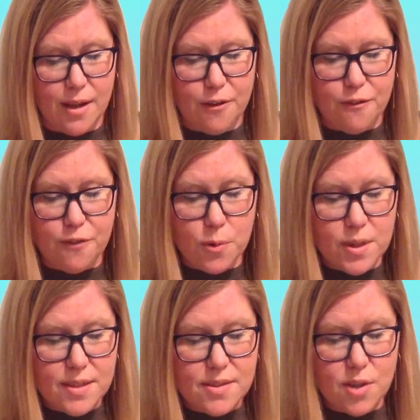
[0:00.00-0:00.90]

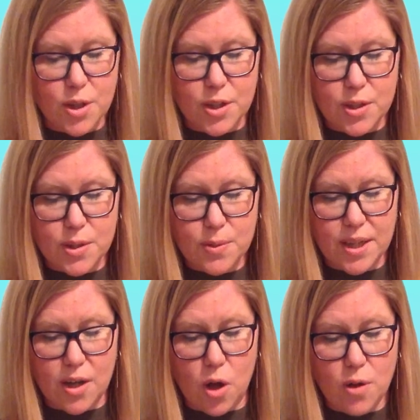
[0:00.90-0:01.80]
Focus on
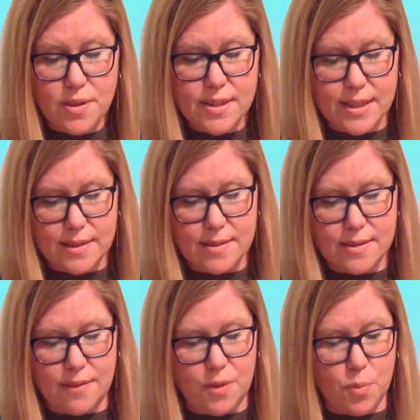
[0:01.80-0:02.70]
including all
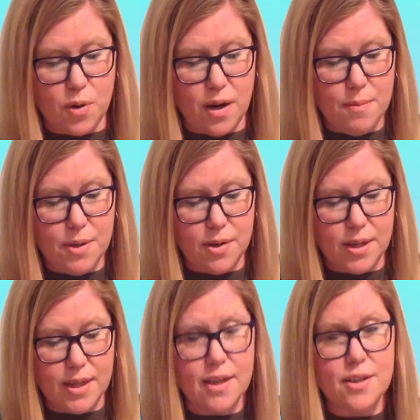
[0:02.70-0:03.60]
six of the
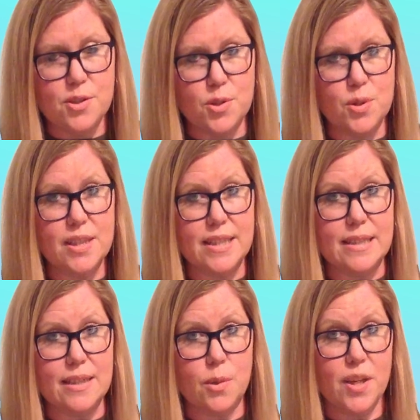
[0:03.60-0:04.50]
primary
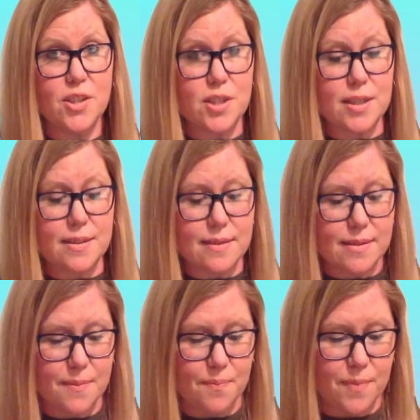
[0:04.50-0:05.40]
journalistic
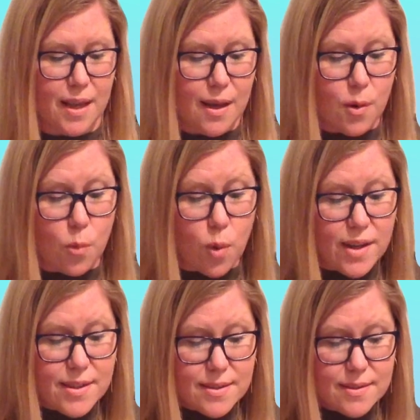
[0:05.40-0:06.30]
questions.
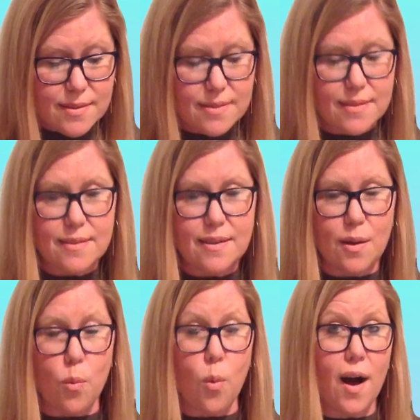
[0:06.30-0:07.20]
What,
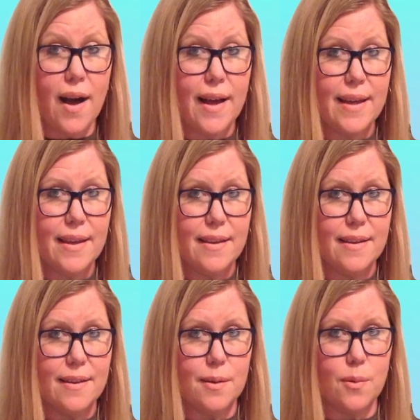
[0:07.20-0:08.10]
why,
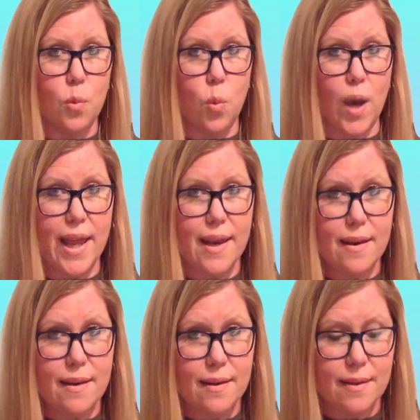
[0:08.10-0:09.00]

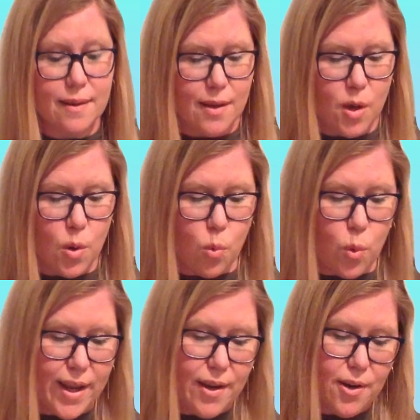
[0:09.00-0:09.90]
when,
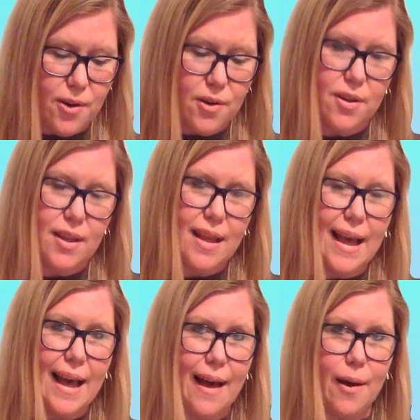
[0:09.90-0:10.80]
where,
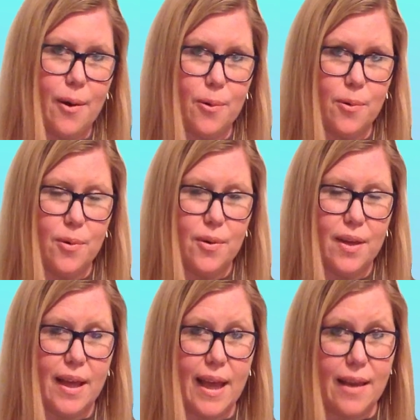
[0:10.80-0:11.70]
how,
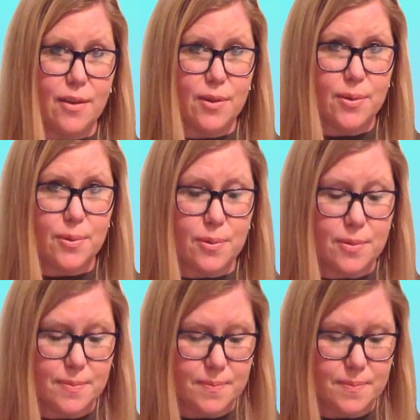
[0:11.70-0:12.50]
and who.